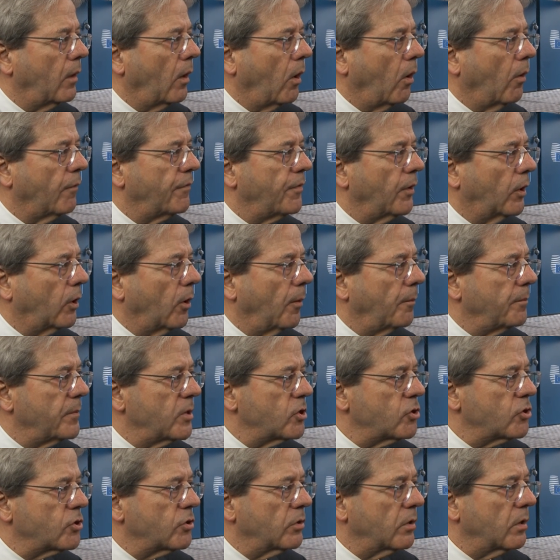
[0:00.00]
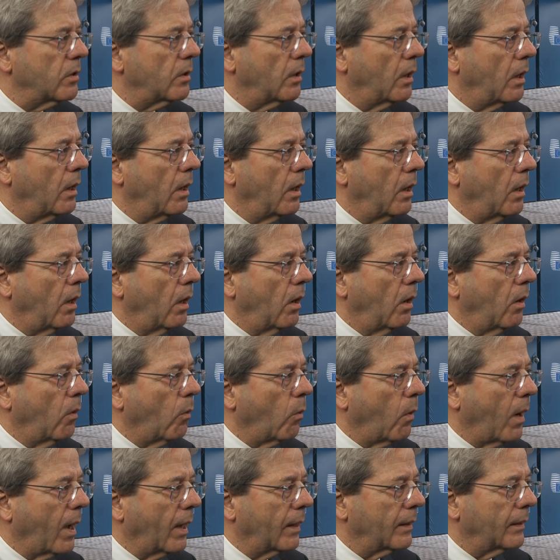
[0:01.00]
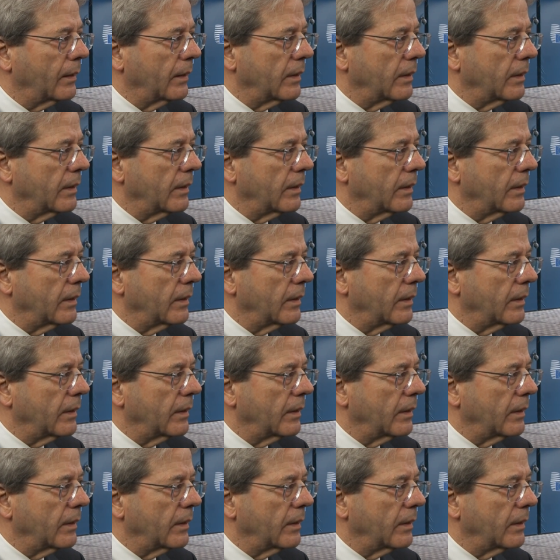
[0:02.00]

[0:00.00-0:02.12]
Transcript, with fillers: of the Commission. One